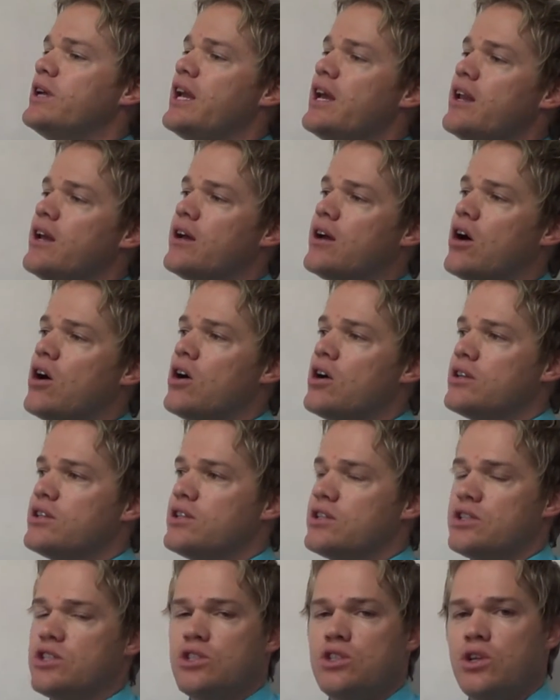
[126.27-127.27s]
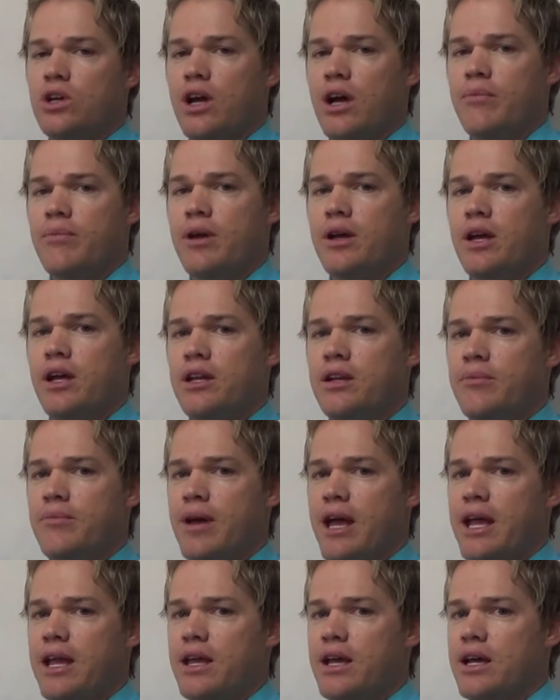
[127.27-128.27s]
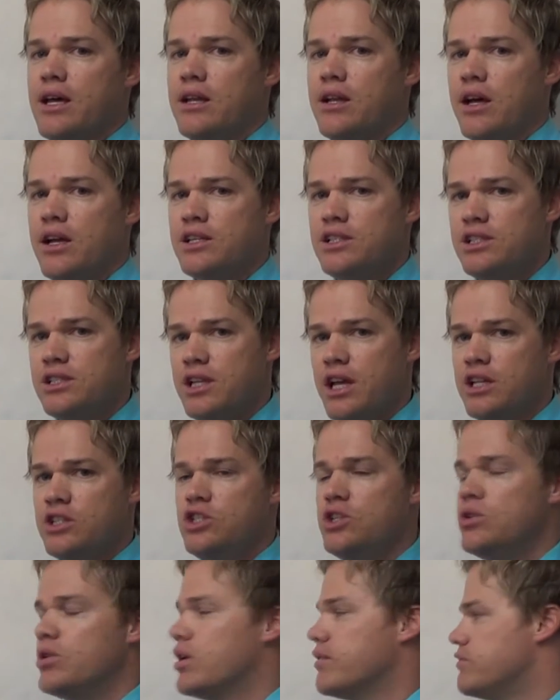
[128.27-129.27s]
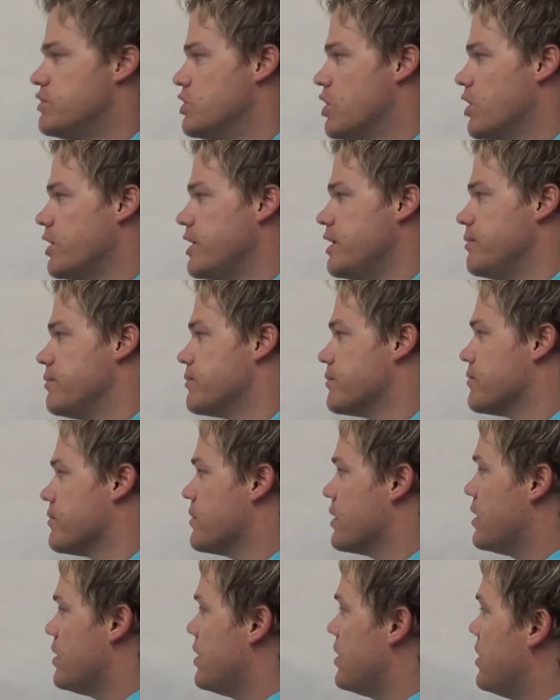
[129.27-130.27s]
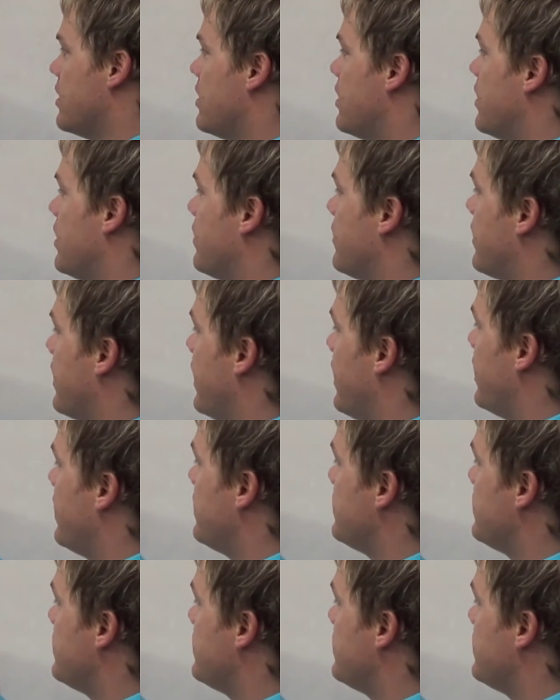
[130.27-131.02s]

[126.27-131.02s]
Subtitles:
get an artist to come and make a nice statue of Johnny. Okay,